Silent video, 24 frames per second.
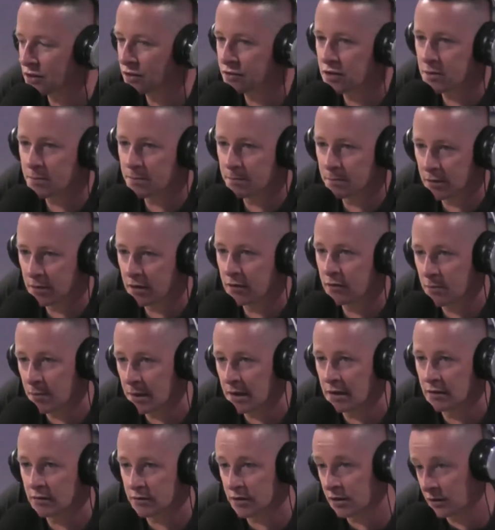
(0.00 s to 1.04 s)
you
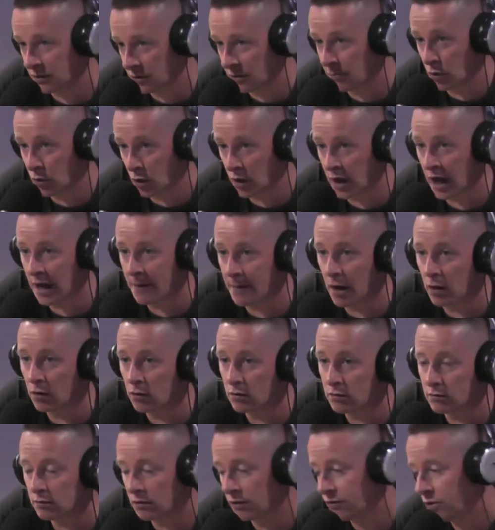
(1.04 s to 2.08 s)
been since the book came out?
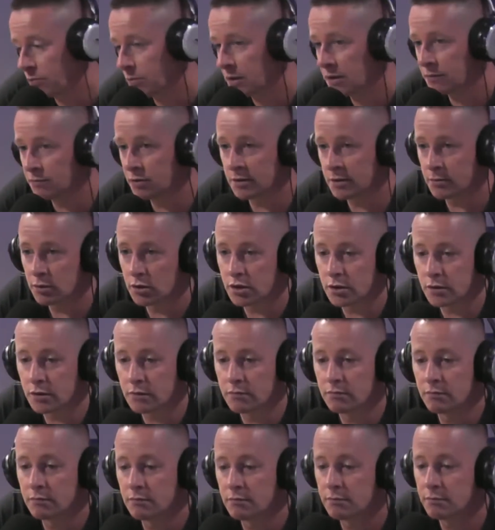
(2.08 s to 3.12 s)
Have you been pretty much doing
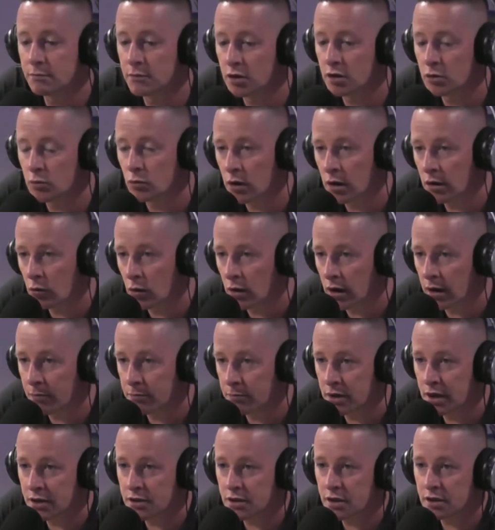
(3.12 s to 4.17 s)
a
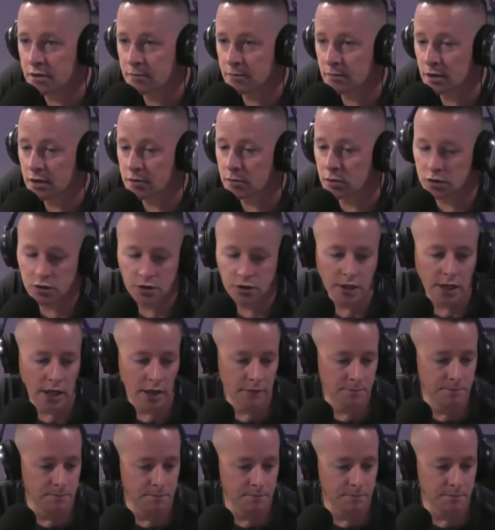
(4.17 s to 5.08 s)
press as much as you can?